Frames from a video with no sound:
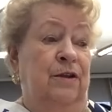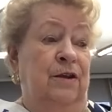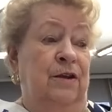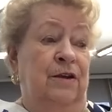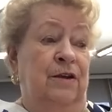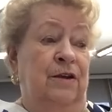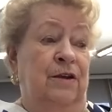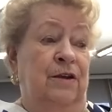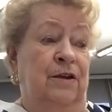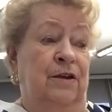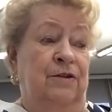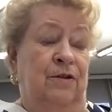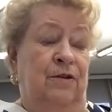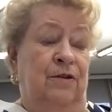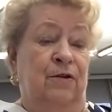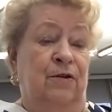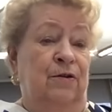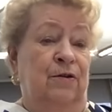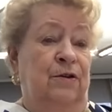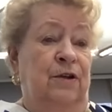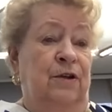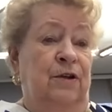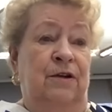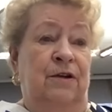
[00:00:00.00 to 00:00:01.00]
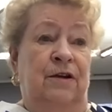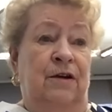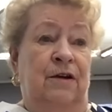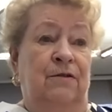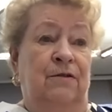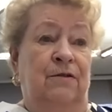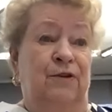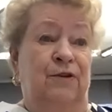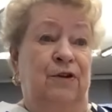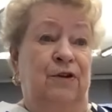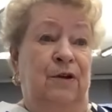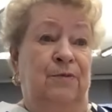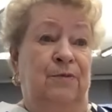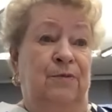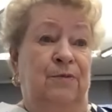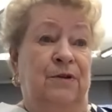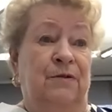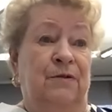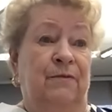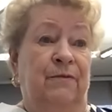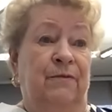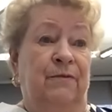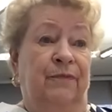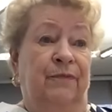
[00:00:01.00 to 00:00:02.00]
these 13
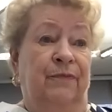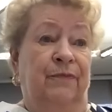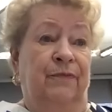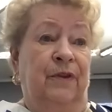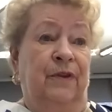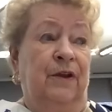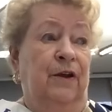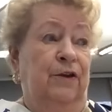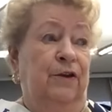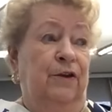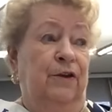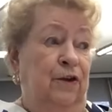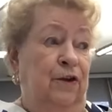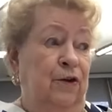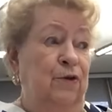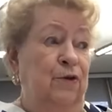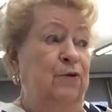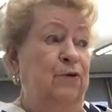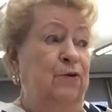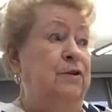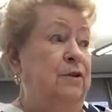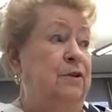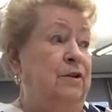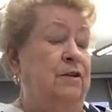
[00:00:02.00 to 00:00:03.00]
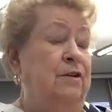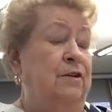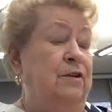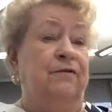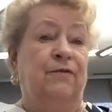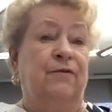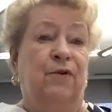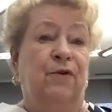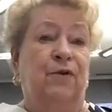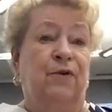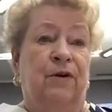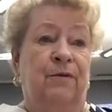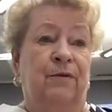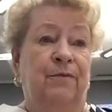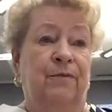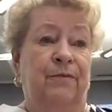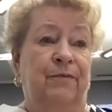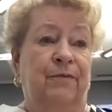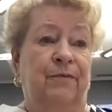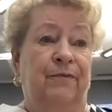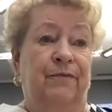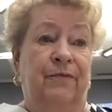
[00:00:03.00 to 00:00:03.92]
townships used this form.